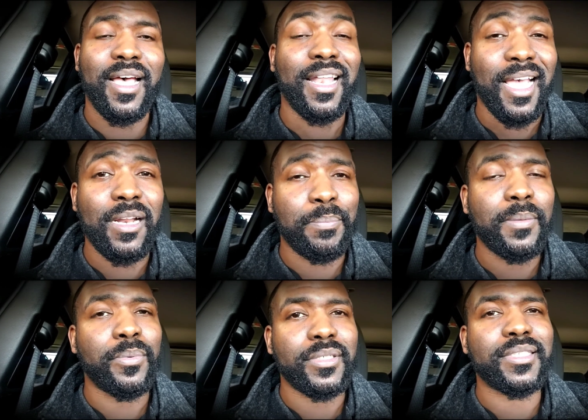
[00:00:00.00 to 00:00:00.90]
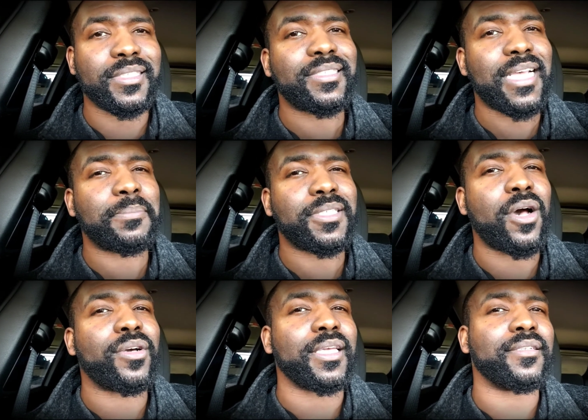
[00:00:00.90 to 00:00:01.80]
a lot of people could just stop
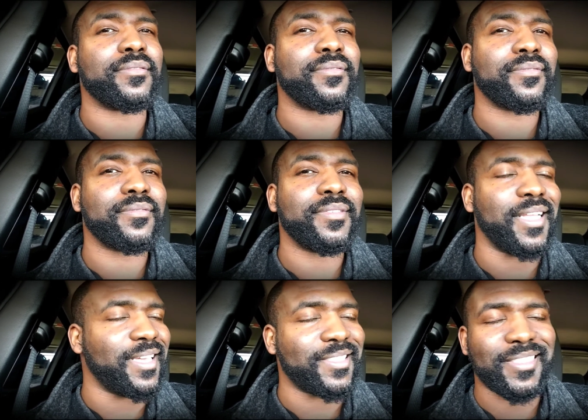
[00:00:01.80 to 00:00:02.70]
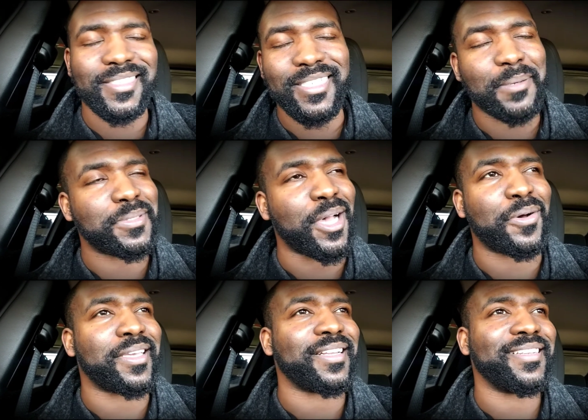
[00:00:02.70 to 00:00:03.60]
talking. They can just stop
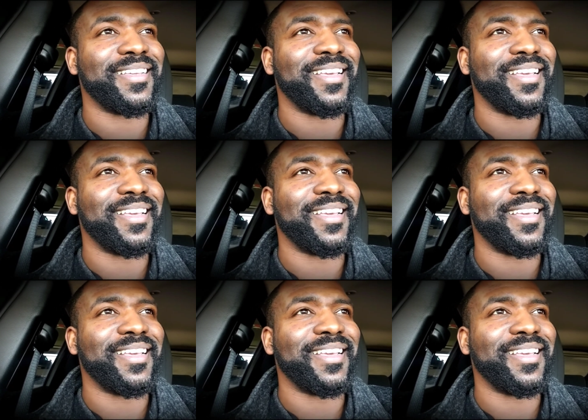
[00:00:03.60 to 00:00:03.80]
talking